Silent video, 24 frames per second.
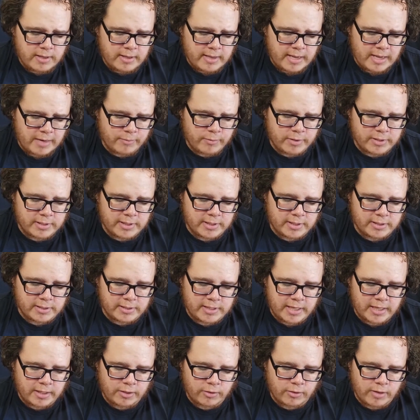Emery didn't
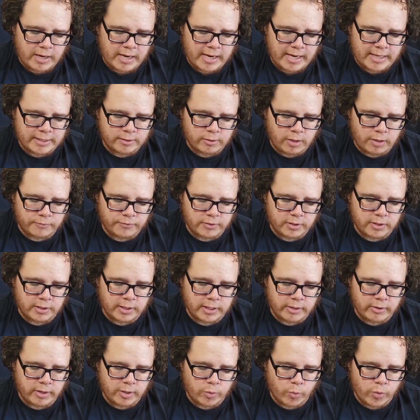take her eyes off the
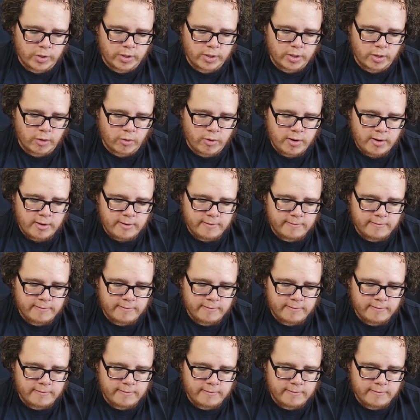glaring window,